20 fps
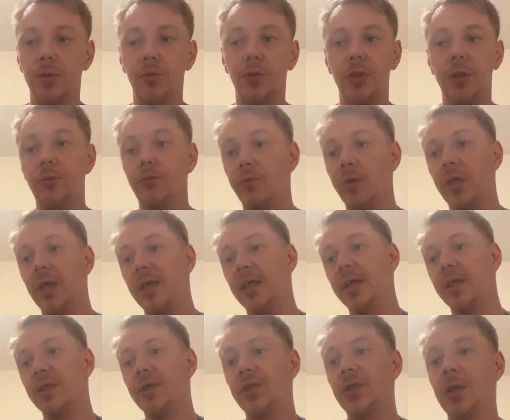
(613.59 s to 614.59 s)
She really
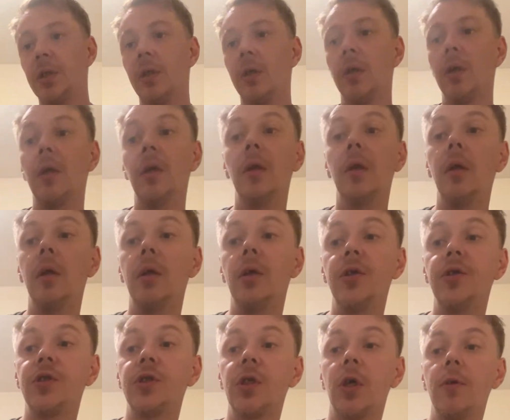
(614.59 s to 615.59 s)
is.
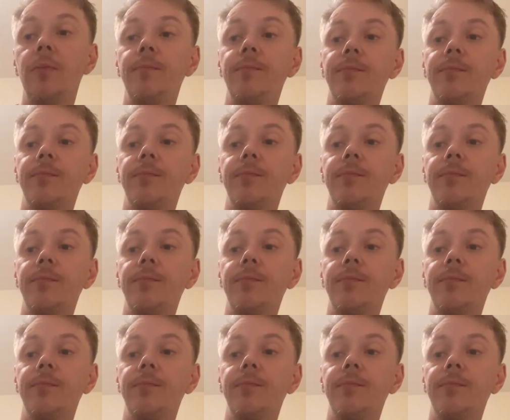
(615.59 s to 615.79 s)
So,